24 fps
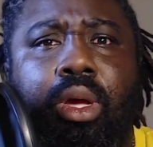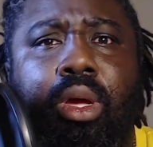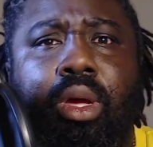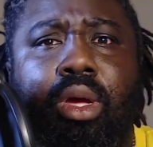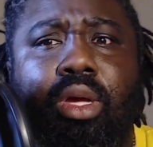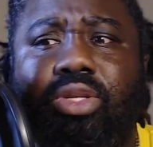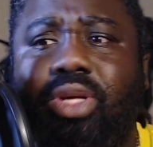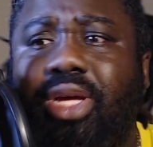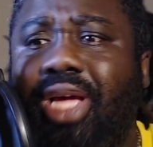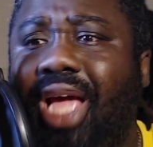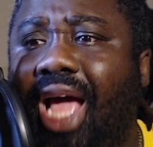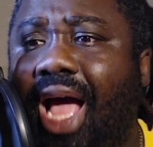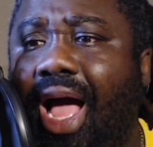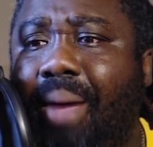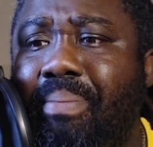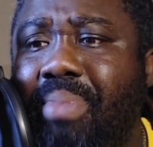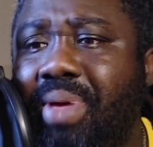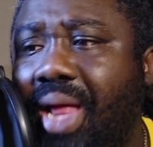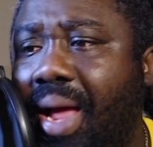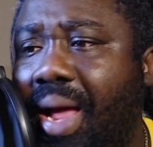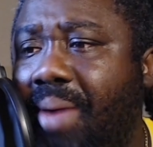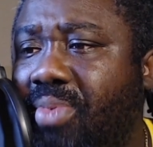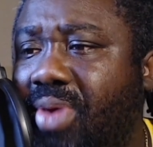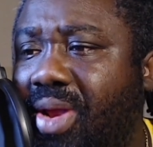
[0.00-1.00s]
So yeah, I'm
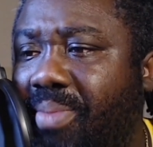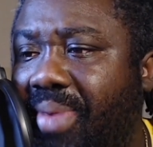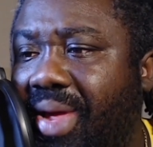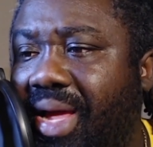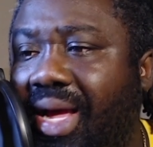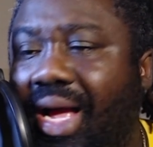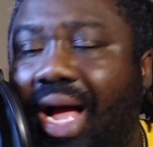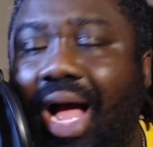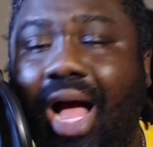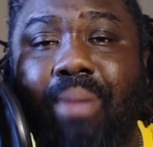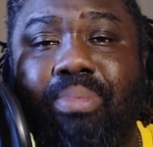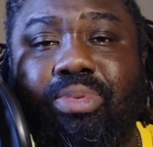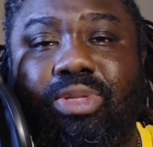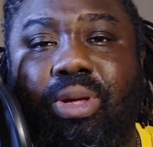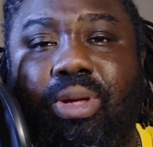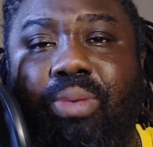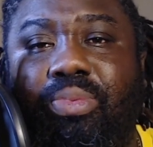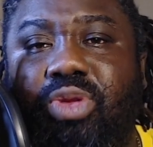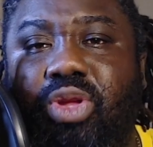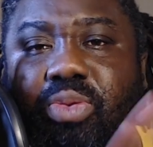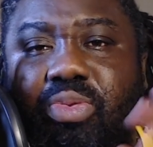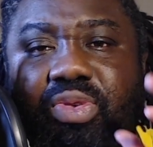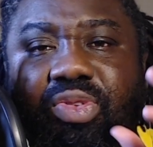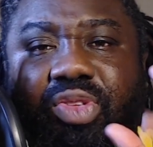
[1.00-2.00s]
really big. Some
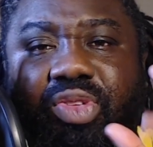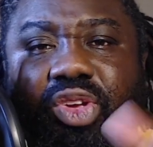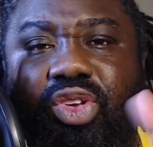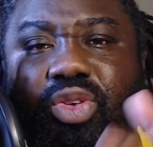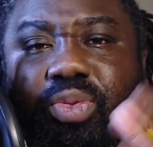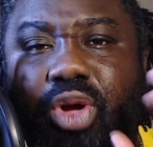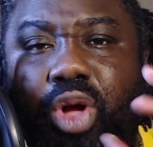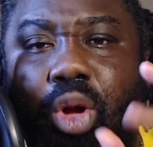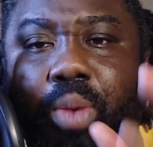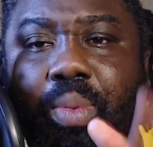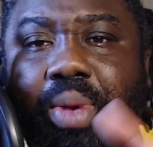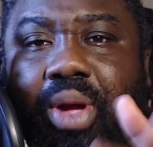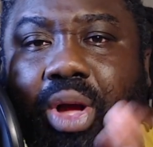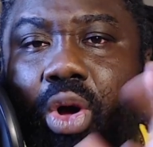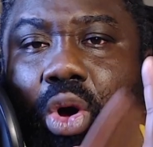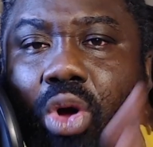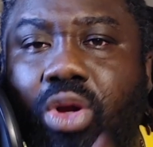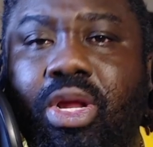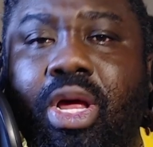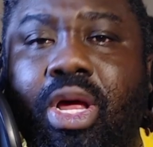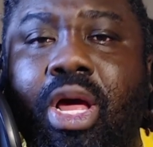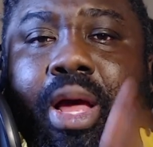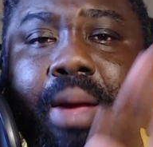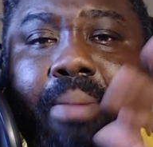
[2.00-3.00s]
new music should be coming
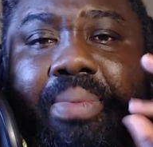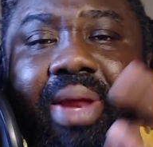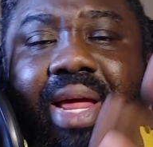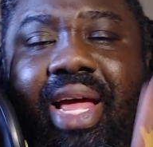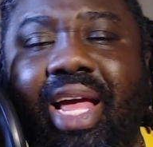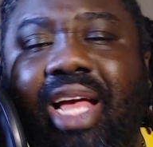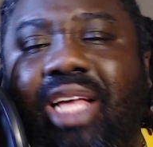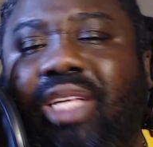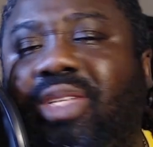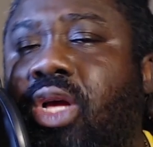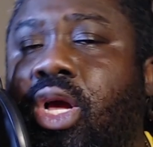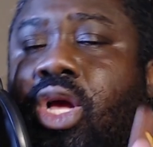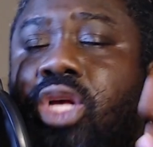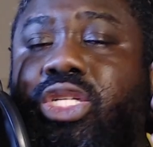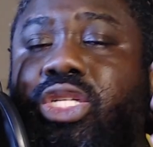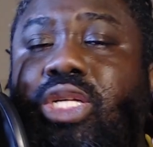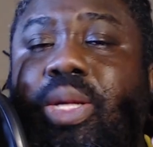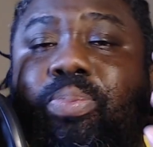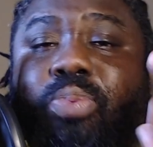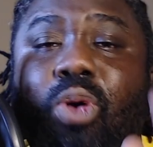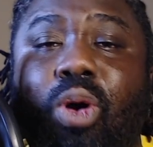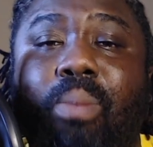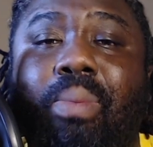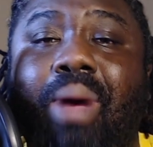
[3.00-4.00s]
out. Please
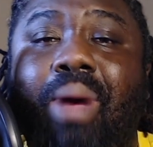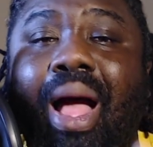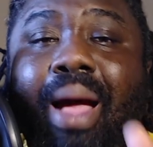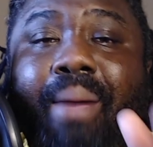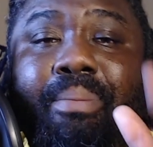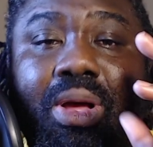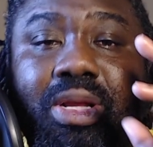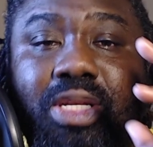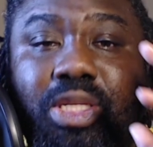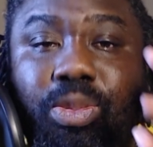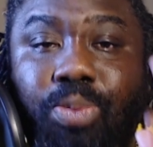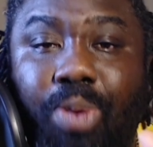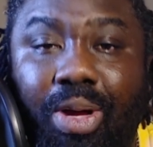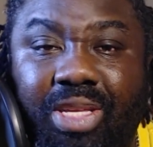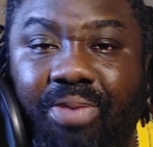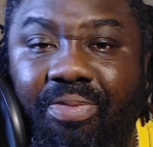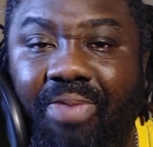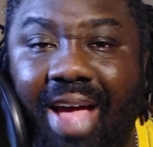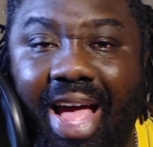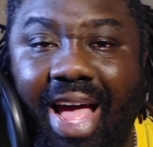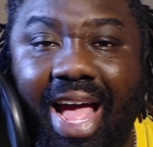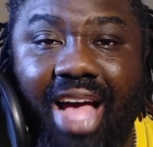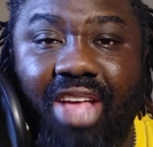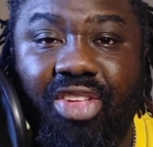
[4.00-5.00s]
support. I'm on
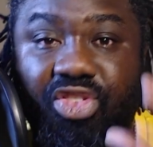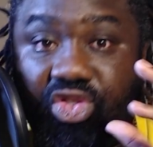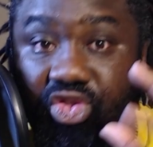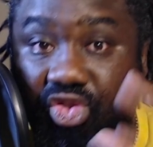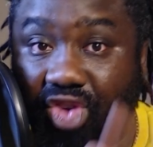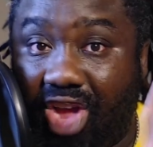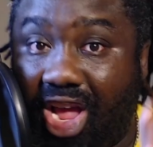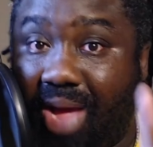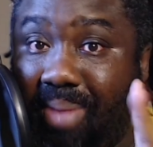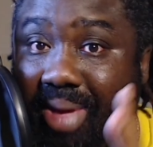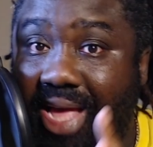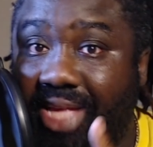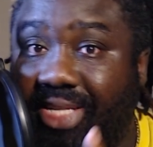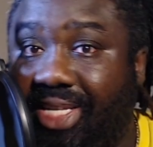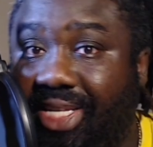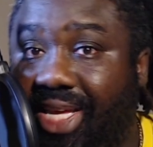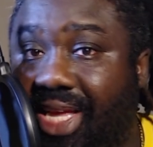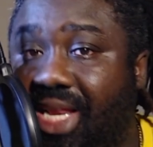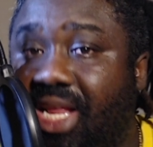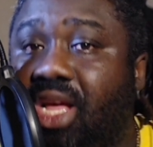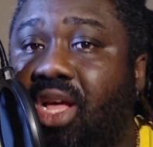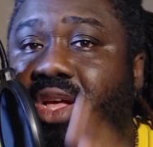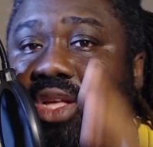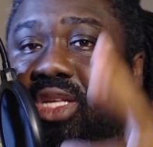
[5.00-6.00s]
Spotify as Dre
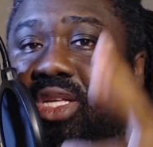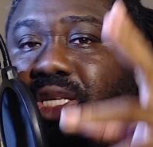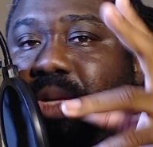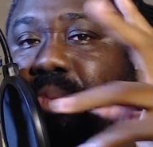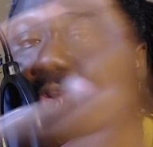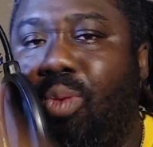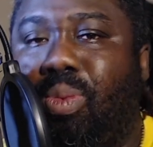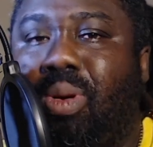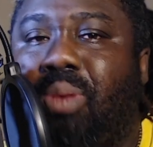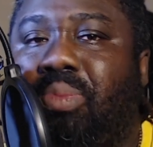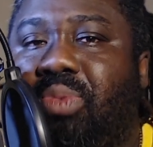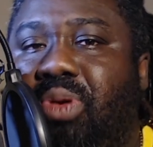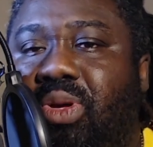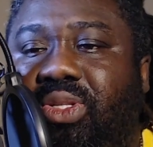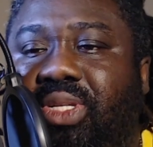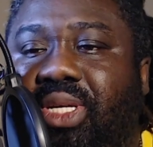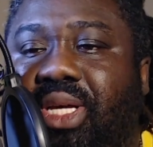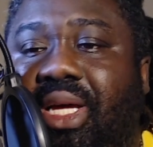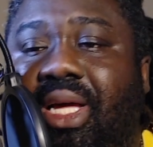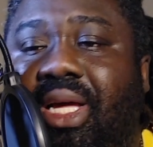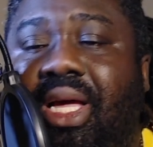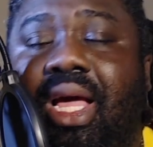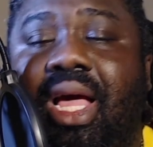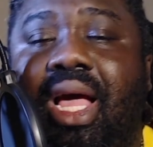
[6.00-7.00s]
Amazing. Support my
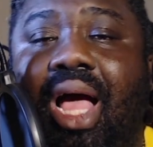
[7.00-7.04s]
music.